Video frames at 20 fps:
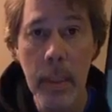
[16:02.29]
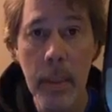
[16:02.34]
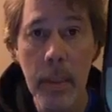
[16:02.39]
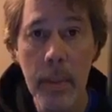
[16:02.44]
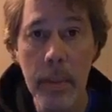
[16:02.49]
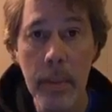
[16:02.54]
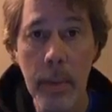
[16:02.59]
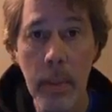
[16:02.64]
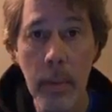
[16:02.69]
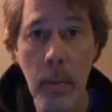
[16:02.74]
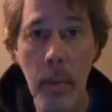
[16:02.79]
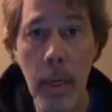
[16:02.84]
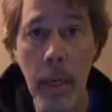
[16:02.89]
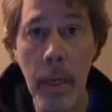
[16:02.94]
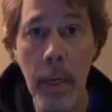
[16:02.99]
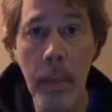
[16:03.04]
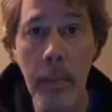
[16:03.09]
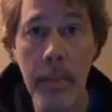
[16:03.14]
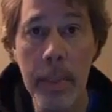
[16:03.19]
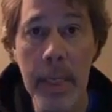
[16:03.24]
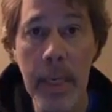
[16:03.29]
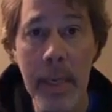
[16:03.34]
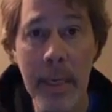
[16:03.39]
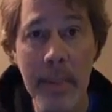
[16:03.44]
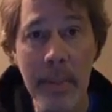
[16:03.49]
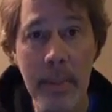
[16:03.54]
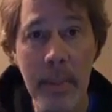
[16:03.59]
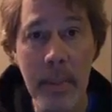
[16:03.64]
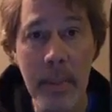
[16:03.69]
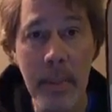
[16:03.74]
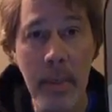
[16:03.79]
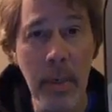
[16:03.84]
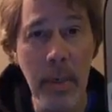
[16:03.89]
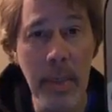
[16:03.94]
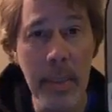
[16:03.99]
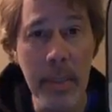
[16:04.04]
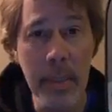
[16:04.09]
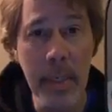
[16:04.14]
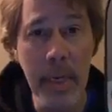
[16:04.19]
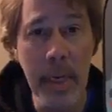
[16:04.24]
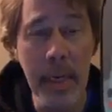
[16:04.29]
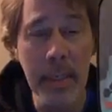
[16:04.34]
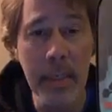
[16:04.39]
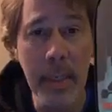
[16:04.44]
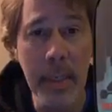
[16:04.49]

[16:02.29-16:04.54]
So yes, sorry Scott,